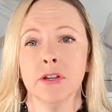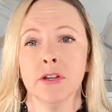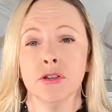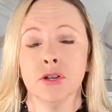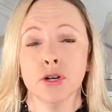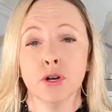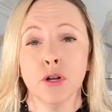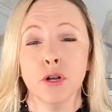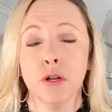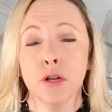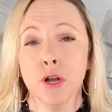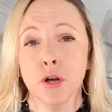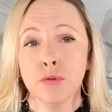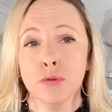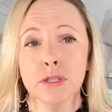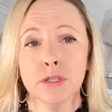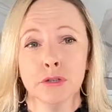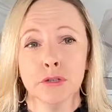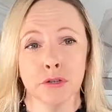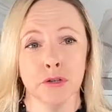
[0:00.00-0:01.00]
the
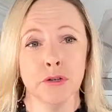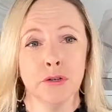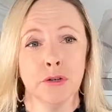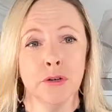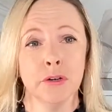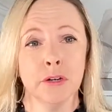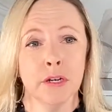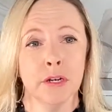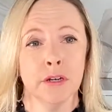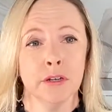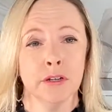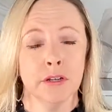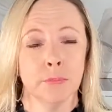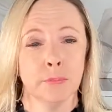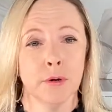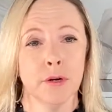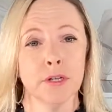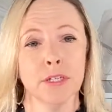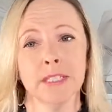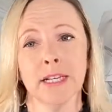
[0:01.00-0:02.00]
closer the
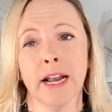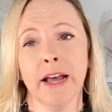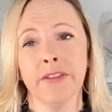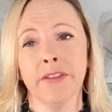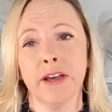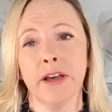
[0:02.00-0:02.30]
person on